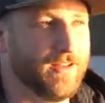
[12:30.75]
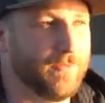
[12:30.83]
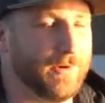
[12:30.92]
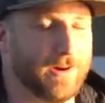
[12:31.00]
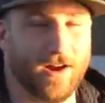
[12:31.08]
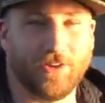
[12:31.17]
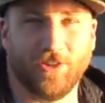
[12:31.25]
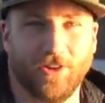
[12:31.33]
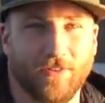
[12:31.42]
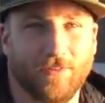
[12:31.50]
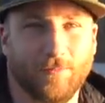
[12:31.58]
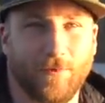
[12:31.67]

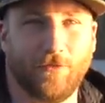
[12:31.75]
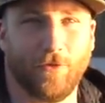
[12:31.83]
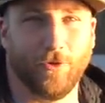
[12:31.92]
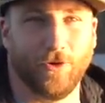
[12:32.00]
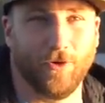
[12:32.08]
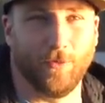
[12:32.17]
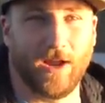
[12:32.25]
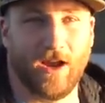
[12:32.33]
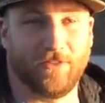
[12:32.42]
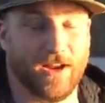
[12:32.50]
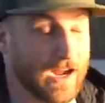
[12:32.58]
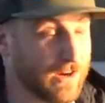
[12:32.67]
production before we
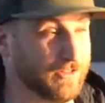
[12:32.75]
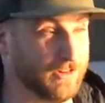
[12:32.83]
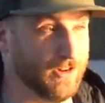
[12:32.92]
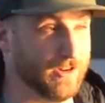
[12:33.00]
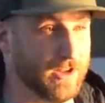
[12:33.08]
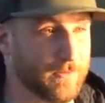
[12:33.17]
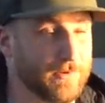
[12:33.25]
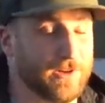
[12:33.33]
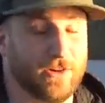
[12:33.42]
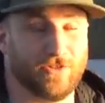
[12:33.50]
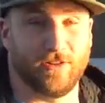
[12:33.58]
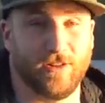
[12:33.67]
have to actually look at
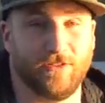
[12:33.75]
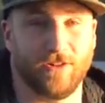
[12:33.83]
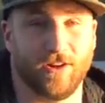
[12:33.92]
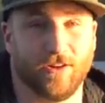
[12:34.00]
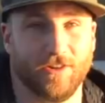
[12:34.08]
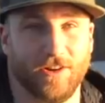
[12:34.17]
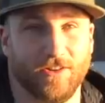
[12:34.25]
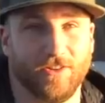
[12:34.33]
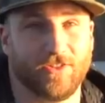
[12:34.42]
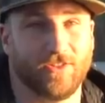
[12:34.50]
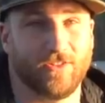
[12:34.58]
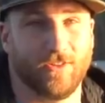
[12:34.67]
potentially leaving our
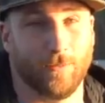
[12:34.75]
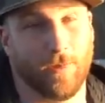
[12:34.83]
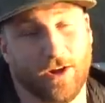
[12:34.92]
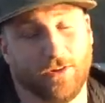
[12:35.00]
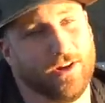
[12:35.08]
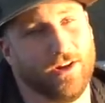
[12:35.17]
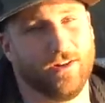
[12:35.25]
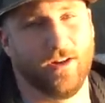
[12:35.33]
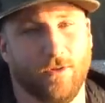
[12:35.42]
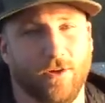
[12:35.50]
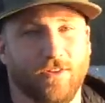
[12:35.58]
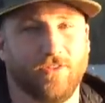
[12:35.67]
careers, or my career
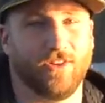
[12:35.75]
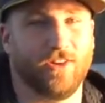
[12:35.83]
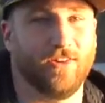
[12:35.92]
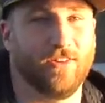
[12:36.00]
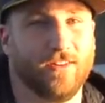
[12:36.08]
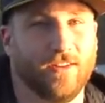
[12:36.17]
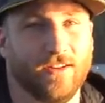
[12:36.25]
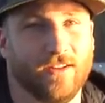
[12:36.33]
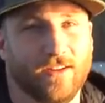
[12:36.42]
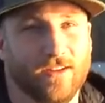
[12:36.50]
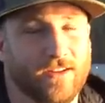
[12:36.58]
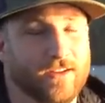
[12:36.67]
anyway. So,
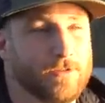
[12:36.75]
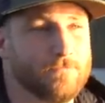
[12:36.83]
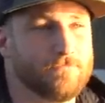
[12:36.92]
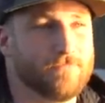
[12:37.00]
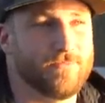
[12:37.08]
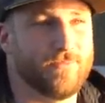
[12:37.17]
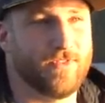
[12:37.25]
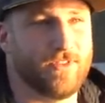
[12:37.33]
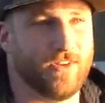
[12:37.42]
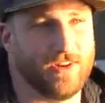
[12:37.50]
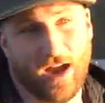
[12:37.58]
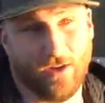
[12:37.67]

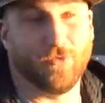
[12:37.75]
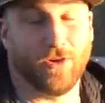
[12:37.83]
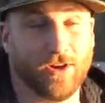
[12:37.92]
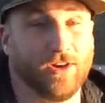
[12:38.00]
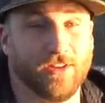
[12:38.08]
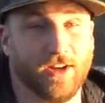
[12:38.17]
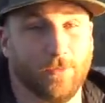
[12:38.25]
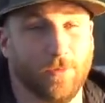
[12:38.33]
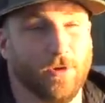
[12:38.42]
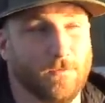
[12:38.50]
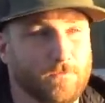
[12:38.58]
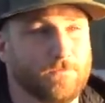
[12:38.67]
so yeah, it's very
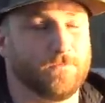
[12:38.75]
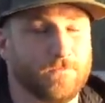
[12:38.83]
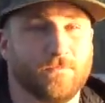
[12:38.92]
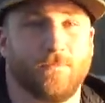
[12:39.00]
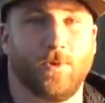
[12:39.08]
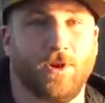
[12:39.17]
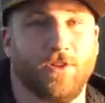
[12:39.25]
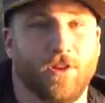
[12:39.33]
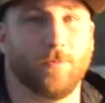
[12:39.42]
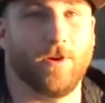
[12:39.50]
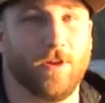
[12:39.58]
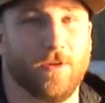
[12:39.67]
attainable when you think about